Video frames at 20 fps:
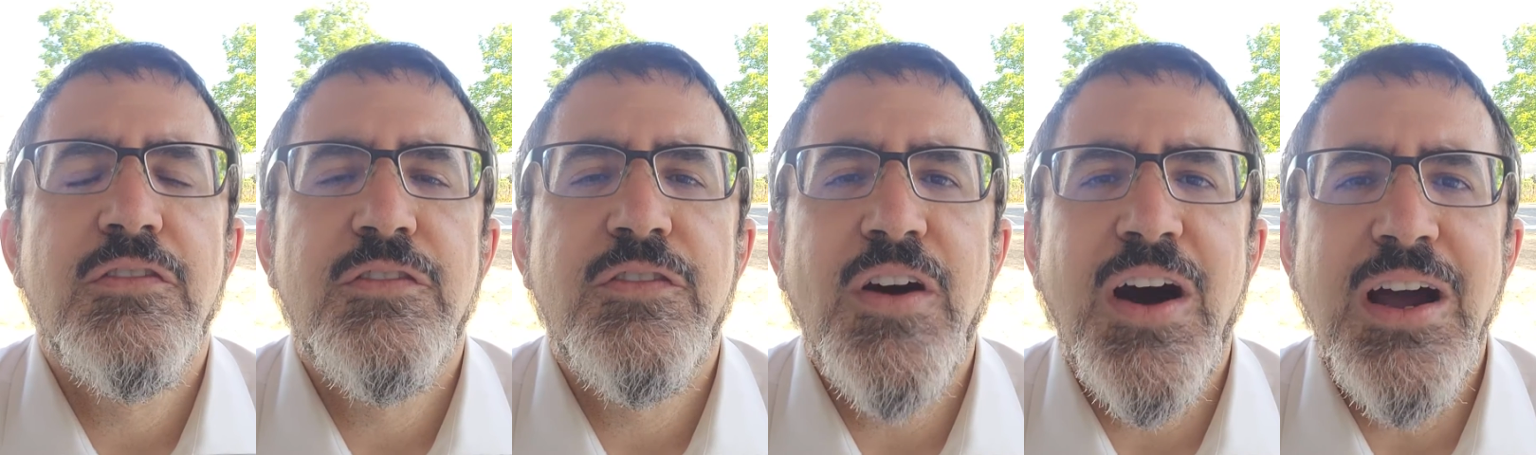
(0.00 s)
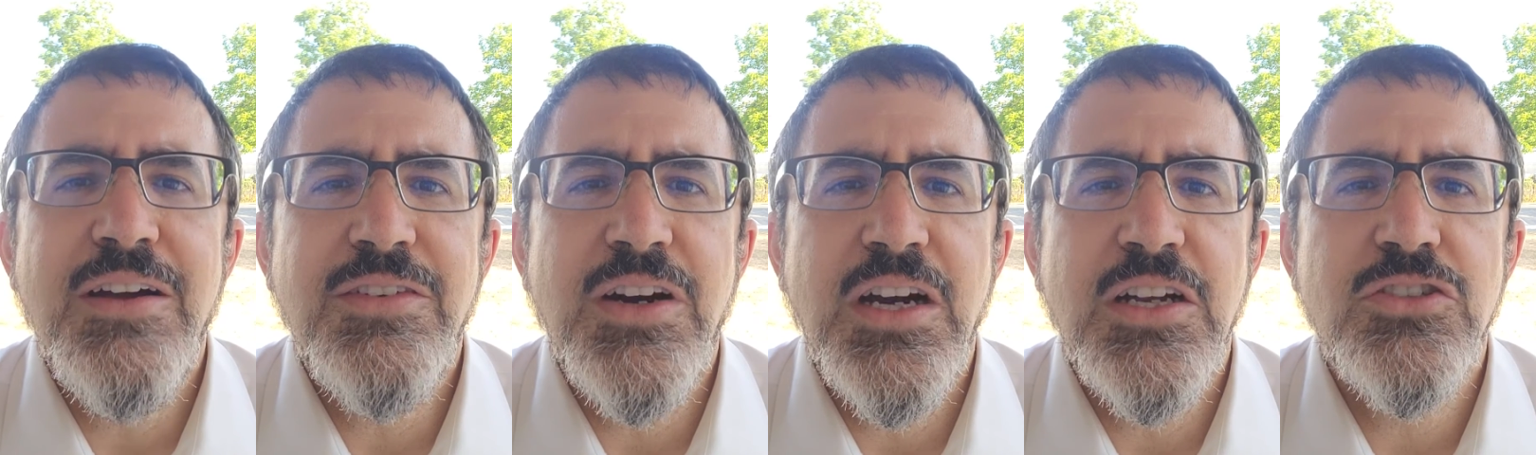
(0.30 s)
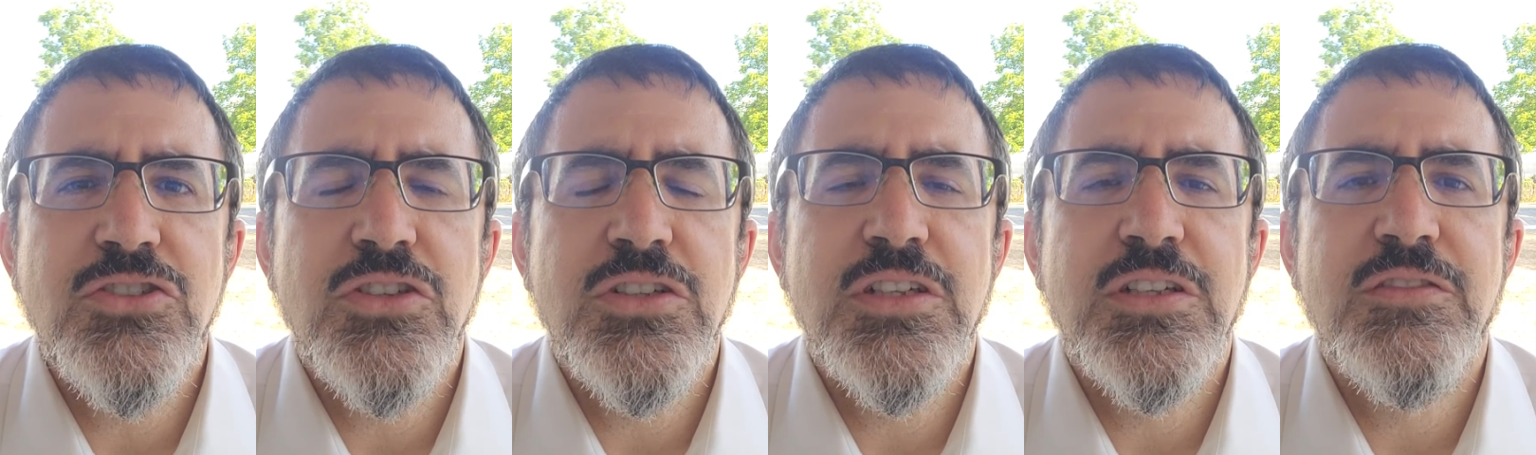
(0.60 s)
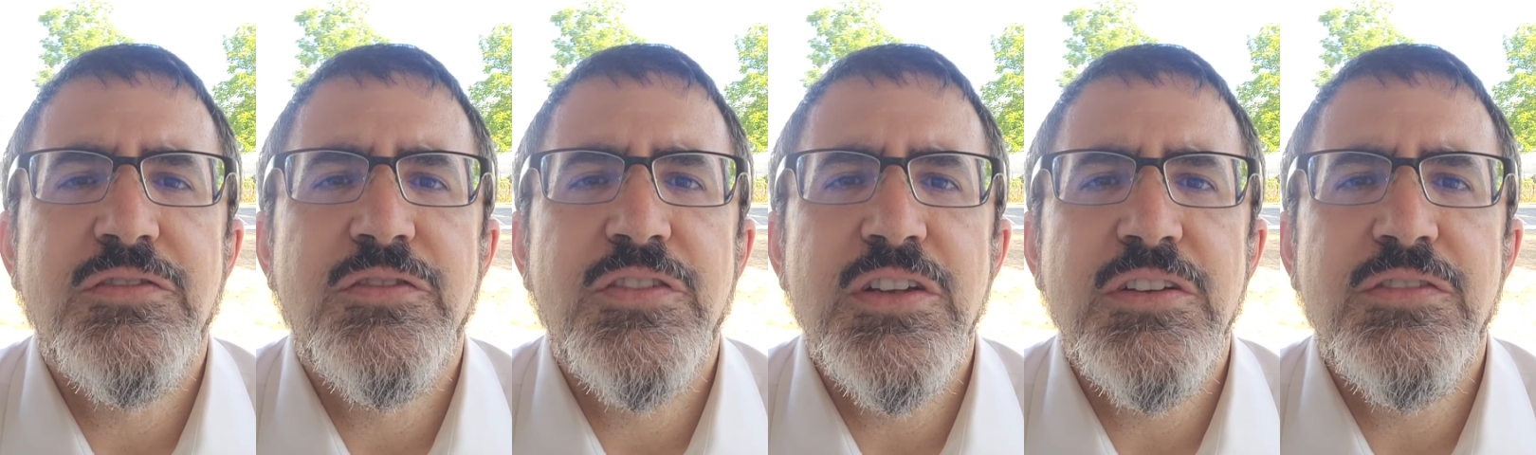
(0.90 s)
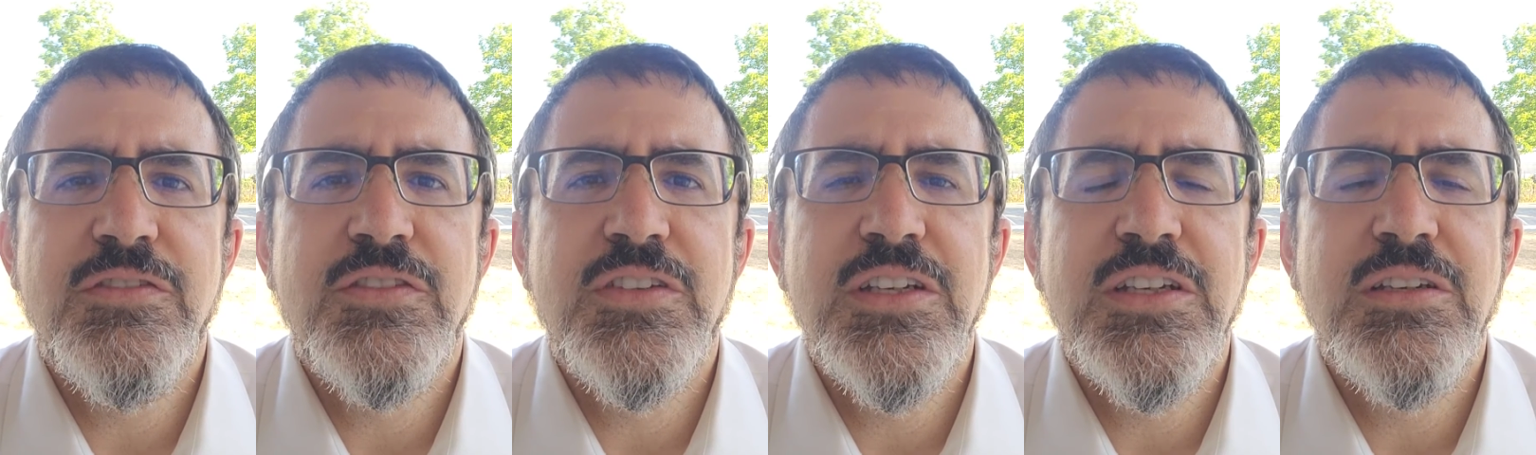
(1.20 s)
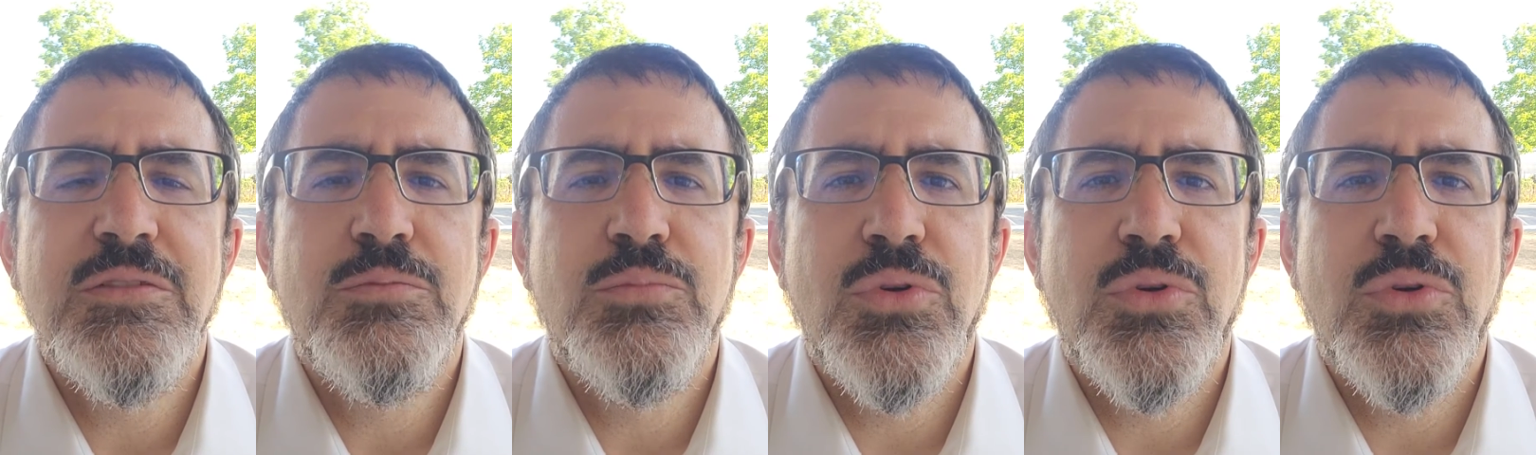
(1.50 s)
515